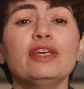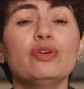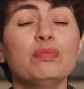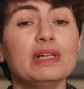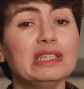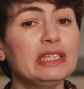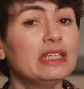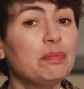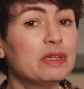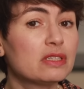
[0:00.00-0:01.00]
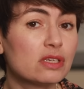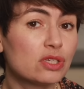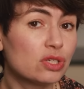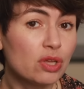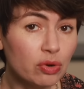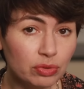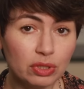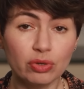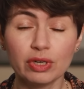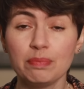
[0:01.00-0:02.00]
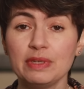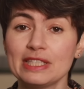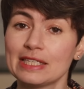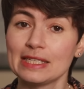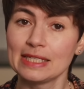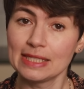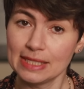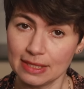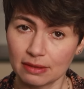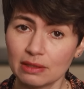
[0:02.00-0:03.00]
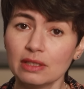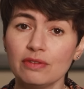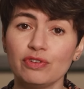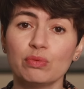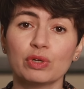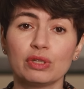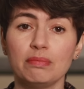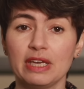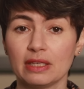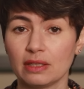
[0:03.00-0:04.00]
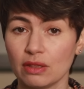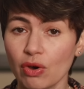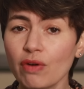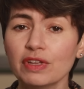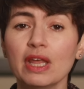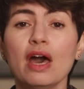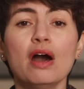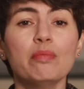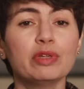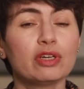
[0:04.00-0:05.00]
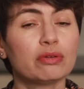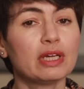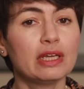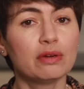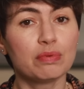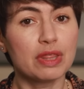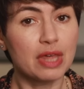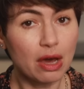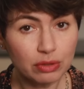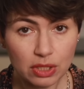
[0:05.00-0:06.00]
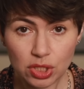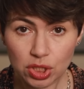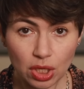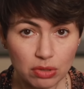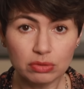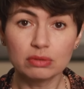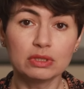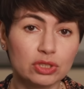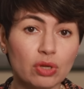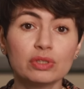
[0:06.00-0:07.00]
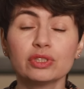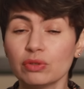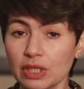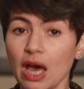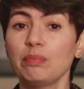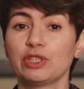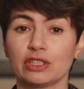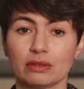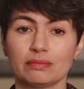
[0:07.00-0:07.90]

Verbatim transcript: You will need a pizza stone or a pizza steel if you want to bake it in the oven, but grilling without a stone is also an option.